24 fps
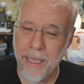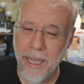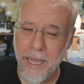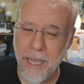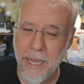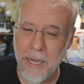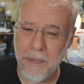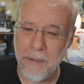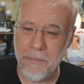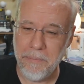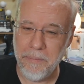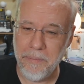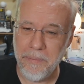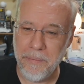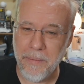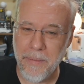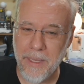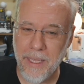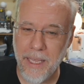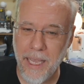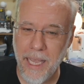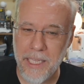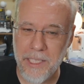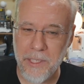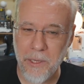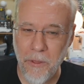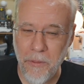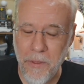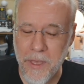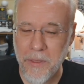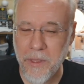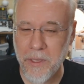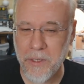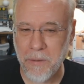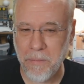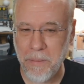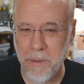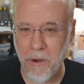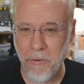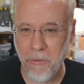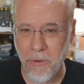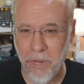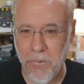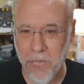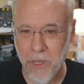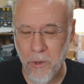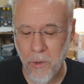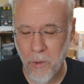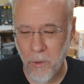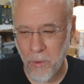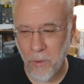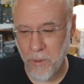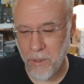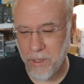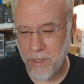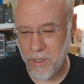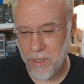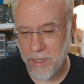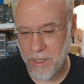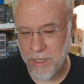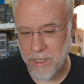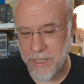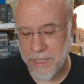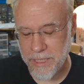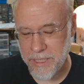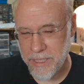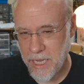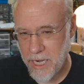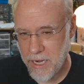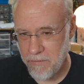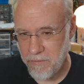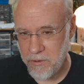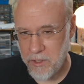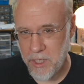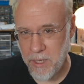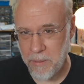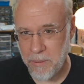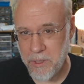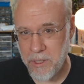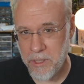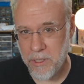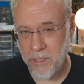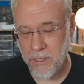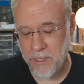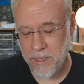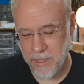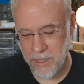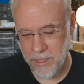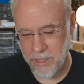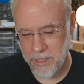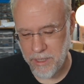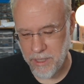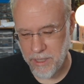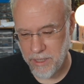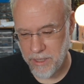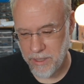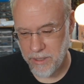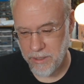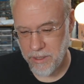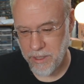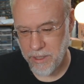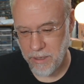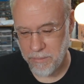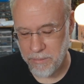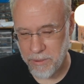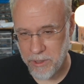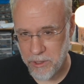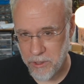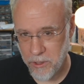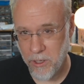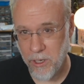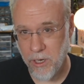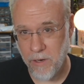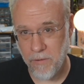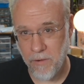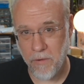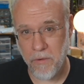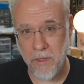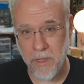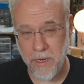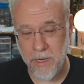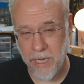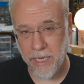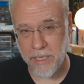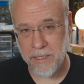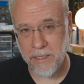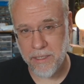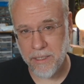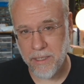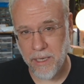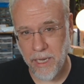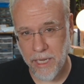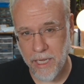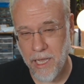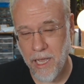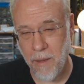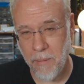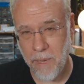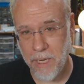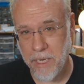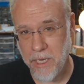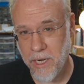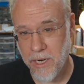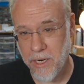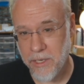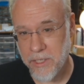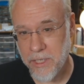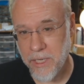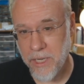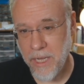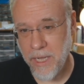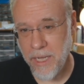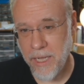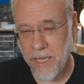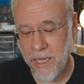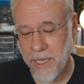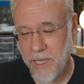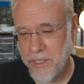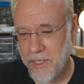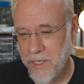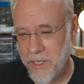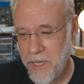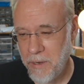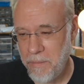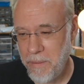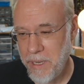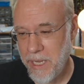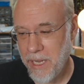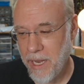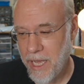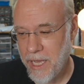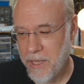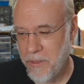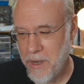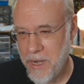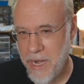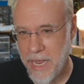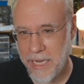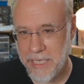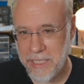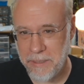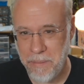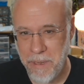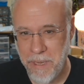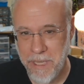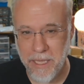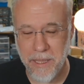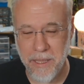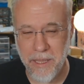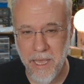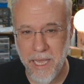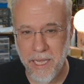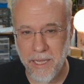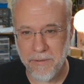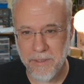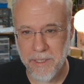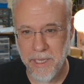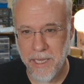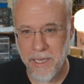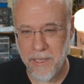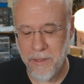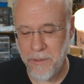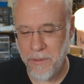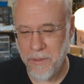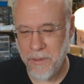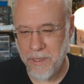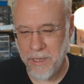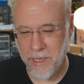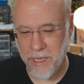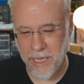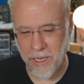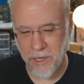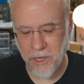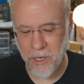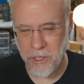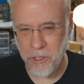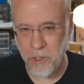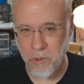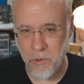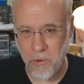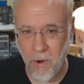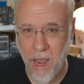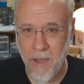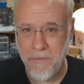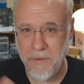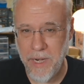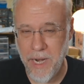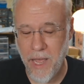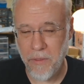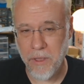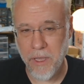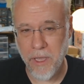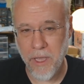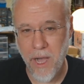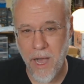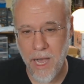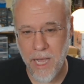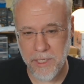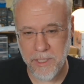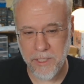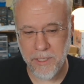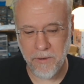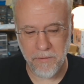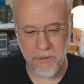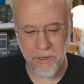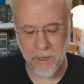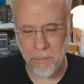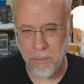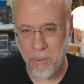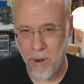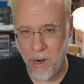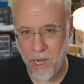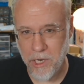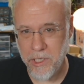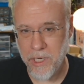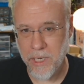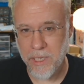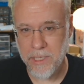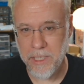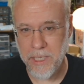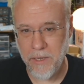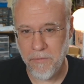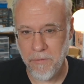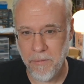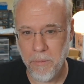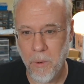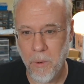And so I think this will be a really cool set of chips to observe over the next coming years, because it could be like the next big thing. It was like it could drive down the cost of little projects even